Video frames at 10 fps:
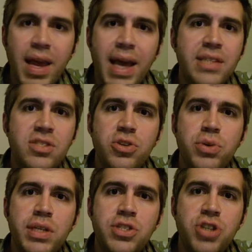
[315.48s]
it's doing
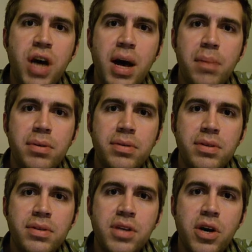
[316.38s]
its job.
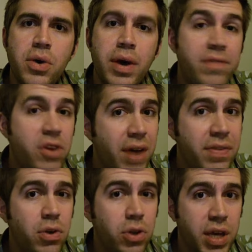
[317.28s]
So if you're out
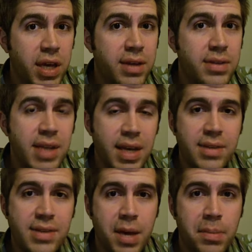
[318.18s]
there looking to get a
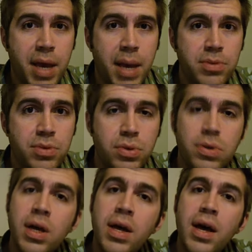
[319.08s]
time capsule,
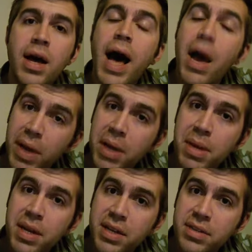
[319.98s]
I
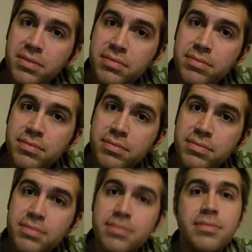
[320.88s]
recommend it.
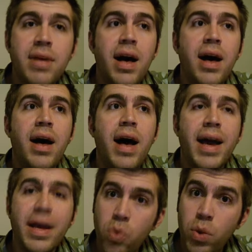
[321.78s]
I
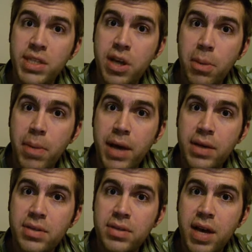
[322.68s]
got the 1
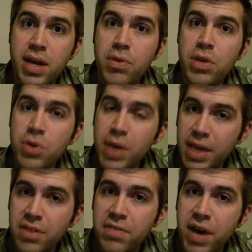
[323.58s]
terabyte. I know that you can
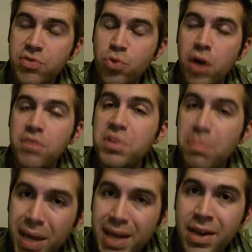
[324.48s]
get the 512.
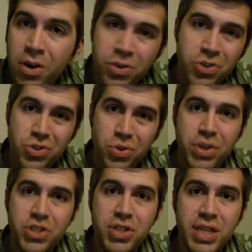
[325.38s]
Depending on your
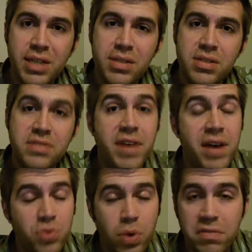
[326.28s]
storage needs, the
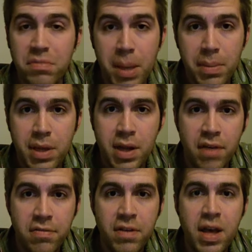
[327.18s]
512 may be enough.